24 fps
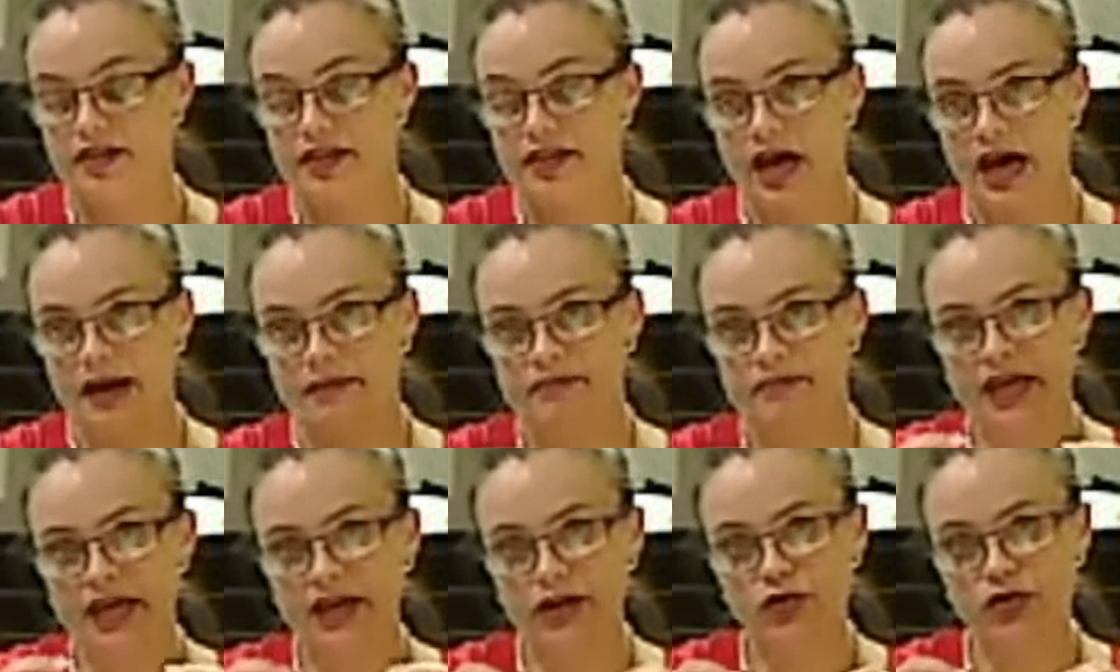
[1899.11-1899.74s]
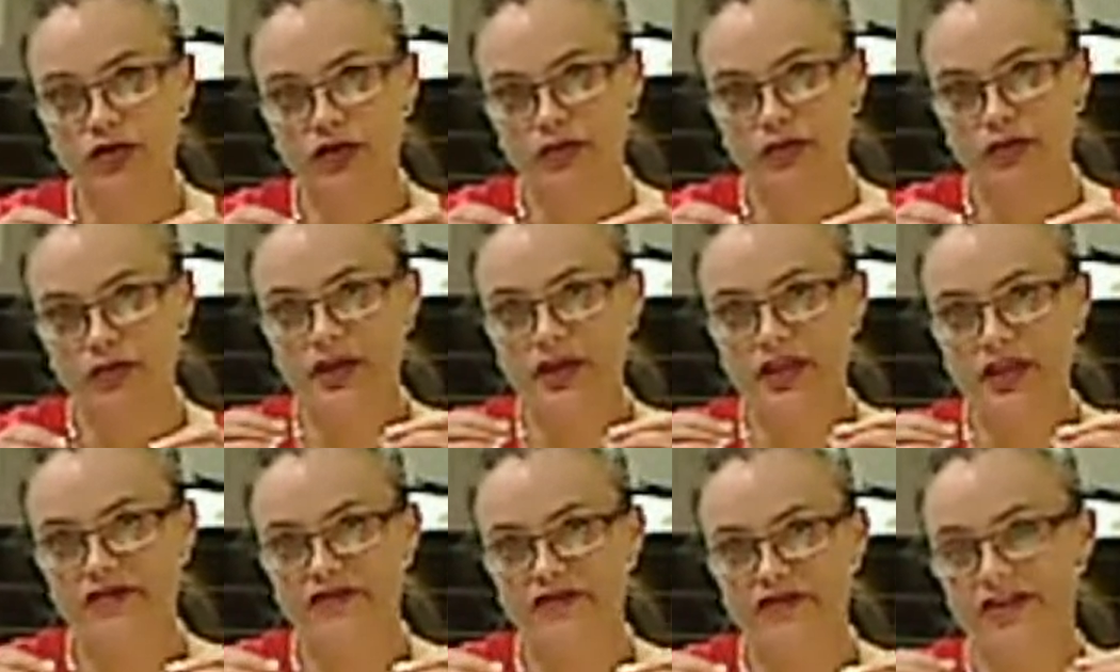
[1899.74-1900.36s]
they cook
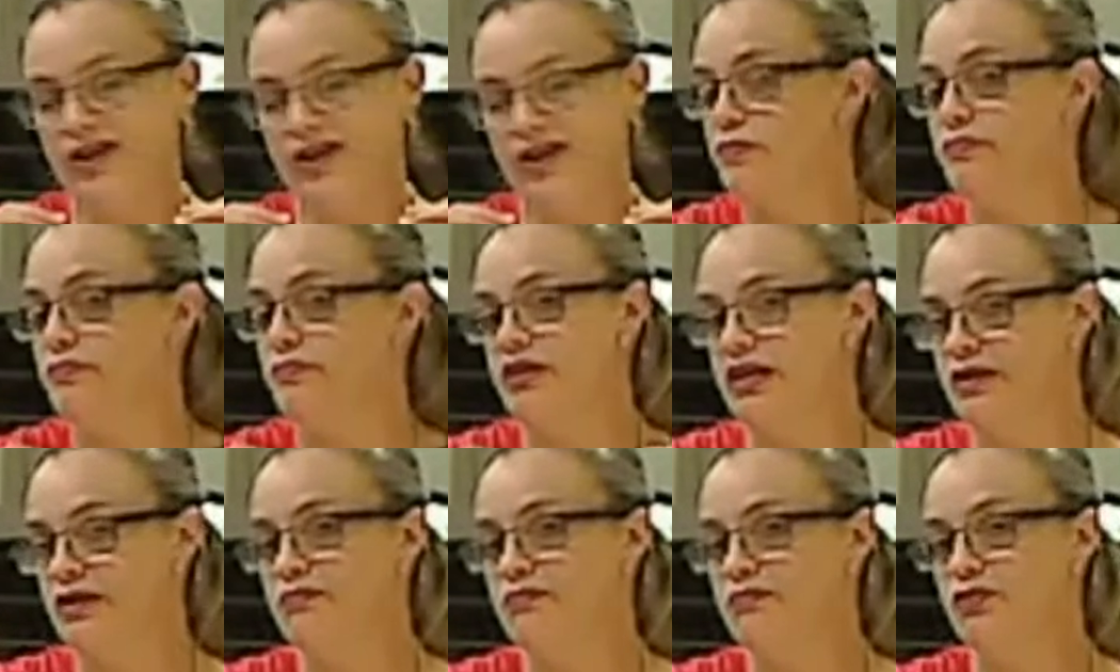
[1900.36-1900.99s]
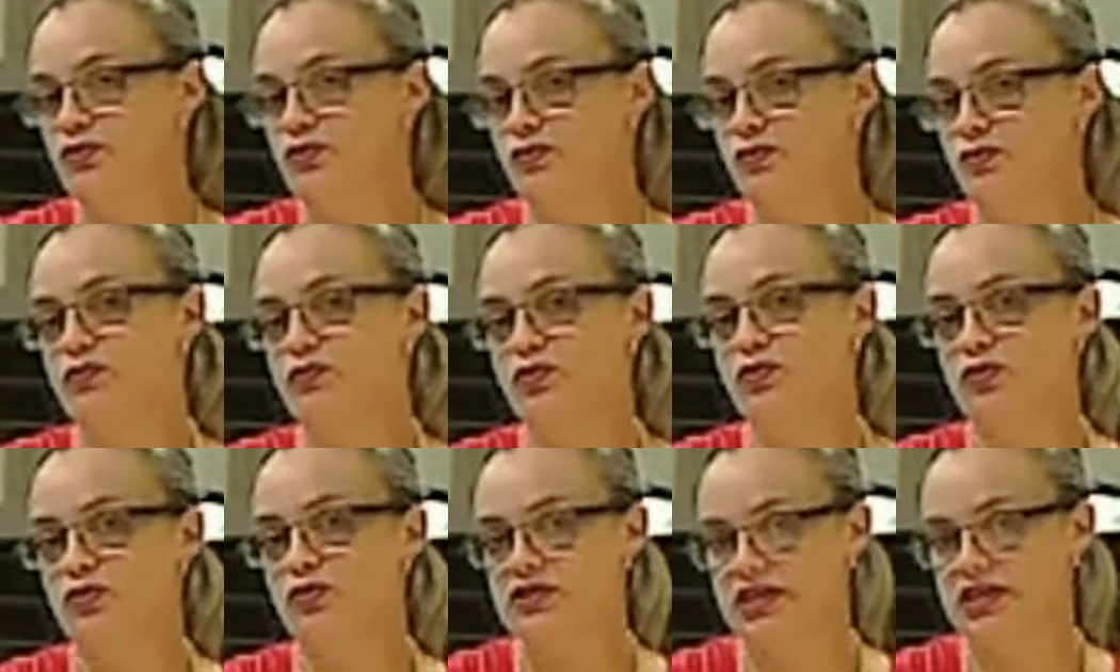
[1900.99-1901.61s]
with very minimal
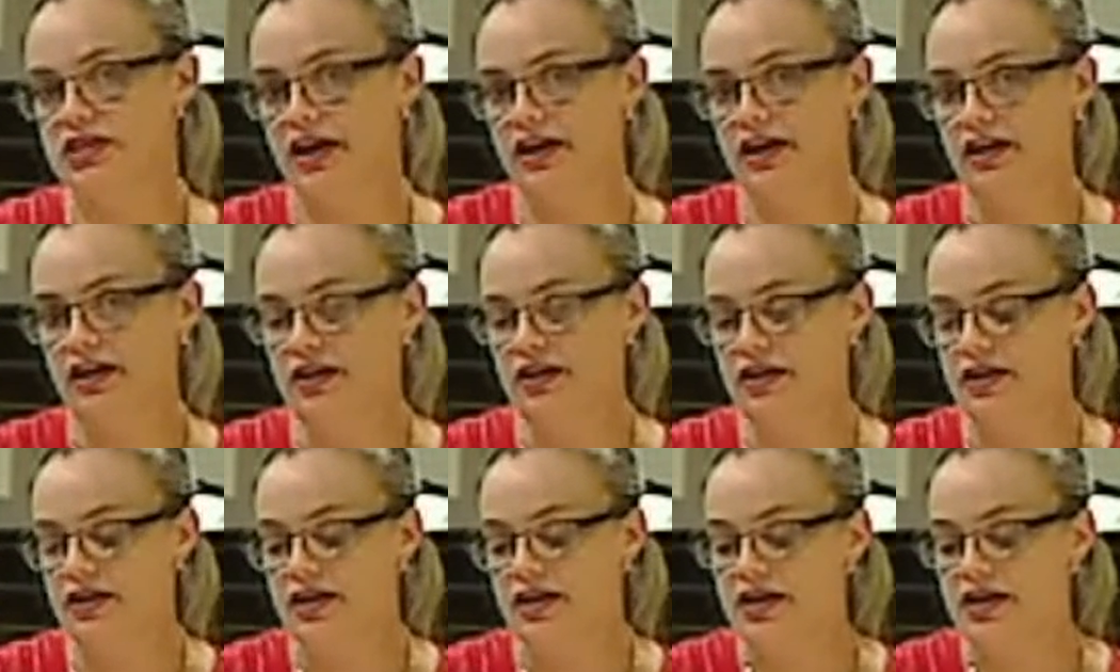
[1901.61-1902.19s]
water.